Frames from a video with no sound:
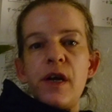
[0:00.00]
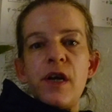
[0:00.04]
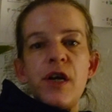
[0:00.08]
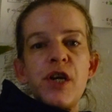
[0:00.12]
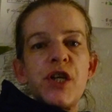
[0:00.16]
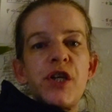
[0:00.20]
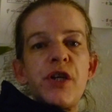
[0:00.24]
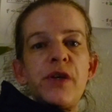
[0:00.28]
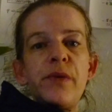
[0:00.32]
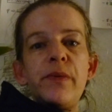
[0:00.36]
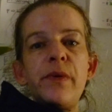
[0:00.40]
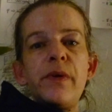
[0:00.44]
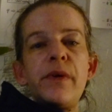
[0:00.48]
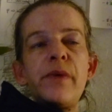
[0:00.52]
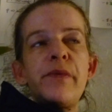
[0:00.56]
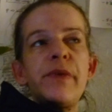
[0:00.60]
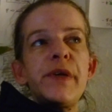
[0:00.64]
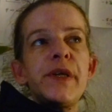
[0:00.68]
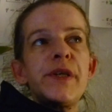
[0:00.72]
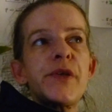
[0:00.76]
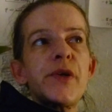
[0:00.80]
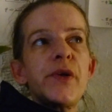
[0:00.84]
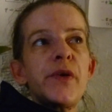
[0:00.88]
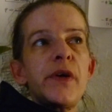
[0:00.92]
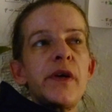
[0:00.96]
She will
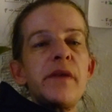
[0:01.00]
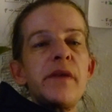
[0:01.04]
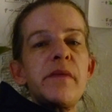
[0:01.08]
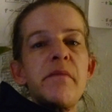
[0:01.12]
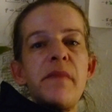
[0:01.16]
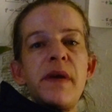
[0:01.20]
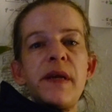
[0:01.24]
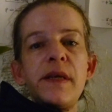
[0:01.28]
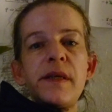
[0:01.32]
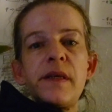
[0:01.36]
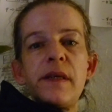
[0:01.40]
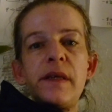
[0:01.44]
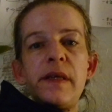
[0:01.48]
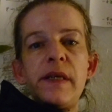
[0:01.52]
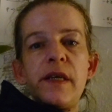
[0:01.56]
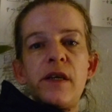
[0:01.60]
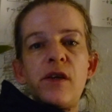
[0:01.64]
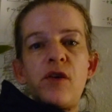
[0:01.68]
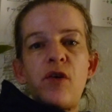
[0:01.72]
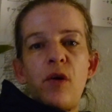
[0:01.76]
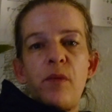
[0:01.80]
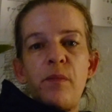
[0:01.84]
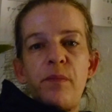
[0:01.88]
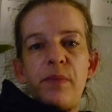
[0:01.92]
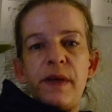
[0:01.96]
return mentally
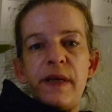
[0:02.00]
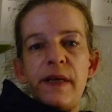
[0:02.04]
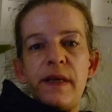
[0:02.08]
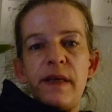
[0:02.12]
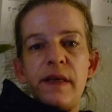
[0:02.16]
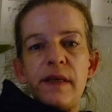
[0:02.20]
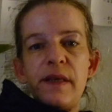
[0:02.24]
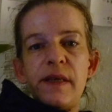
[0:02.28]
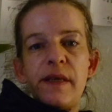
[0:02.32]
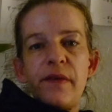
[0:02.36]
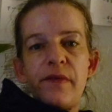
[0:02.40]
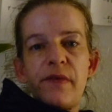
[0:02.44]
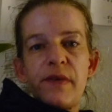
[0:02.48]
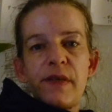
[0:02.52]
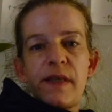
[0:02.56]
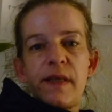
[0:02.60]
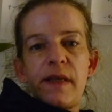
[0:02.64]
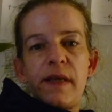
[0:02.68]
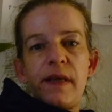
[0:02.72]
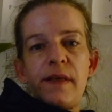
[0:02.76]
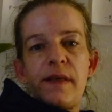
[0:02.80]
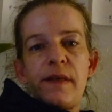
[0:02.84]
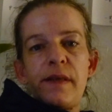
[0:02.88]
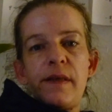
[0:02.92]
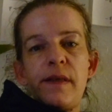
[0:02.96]
completely
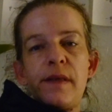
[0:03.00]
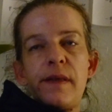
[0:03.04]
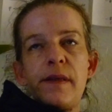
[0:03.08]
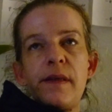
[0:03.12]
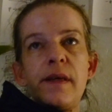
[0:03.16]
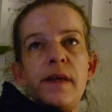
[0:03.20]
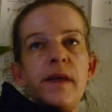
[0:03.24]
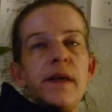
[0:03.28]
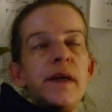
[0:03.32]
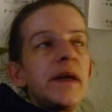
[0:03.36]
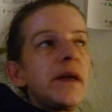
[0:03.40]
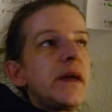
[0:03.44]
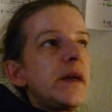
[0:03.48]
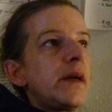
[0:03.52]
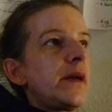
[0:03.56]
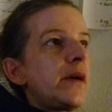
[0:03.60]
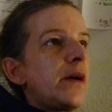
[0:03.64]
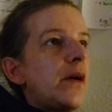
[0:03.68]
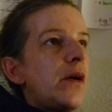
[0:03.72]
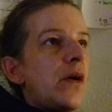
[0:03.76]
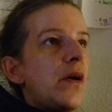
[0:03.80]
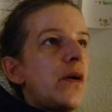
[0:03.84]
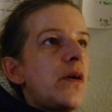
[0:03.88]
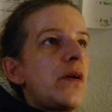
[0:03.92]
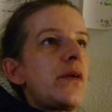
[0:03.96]
devastated,
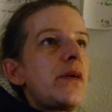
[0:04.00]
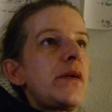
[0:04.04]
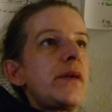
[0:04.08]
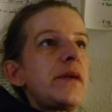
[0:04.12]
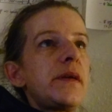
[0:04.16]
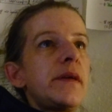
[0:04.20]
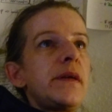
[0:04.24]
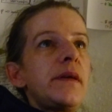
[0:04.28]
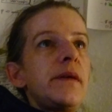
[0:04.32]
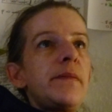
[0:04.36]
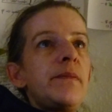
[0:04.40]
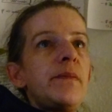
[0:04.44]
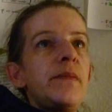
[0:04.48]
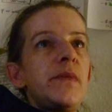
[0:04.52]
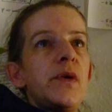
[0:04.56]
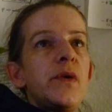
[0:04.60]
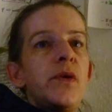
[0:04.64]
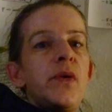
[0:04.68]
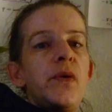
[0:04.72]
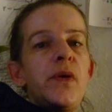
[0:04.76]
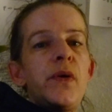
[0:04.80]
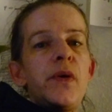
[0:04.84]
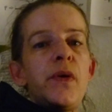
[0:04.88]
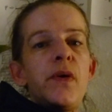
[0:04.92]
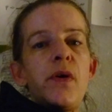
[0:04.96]
or
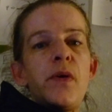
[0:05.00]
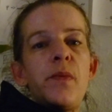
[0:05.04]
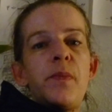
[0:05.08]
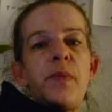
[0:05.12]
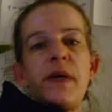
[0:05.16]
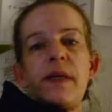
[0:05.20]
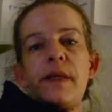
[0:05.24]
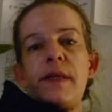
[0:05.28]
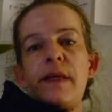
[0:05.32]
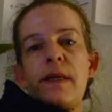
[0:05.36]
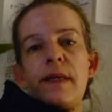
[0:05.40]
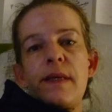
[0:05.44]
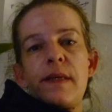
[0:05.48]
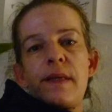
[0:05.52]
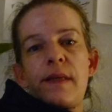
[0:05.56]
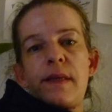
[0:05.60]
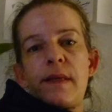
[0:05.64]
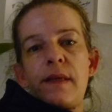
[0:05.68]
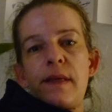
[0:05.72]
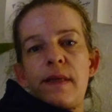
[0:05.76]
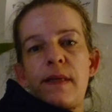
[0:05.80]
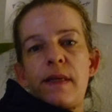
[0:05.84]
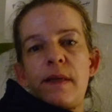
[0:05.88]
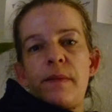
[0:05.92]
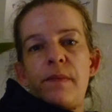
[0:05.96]
her body is
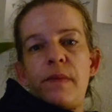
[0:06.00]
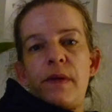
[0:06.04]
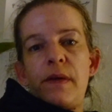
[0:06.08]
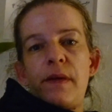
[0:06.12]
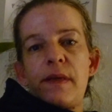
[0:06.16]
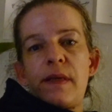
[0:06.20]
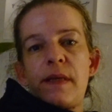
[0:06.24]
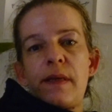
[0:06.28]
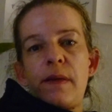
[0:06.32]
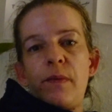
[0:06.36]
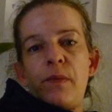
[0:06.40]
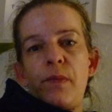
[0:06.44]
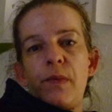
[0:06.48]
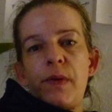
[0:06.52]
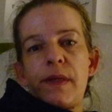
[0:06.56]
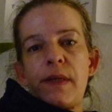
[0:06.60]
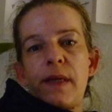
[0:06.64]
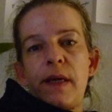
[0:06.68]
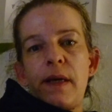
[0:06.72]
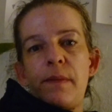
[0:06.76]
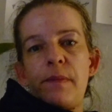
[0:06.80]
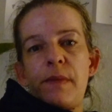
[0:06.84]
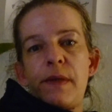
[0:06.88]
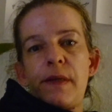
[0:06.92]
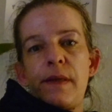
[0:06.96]
somewhat
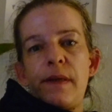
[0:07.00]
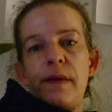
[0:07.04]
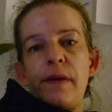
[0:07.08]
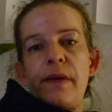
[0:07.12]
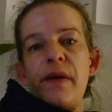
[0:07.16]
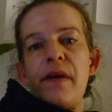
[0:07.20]
harmed.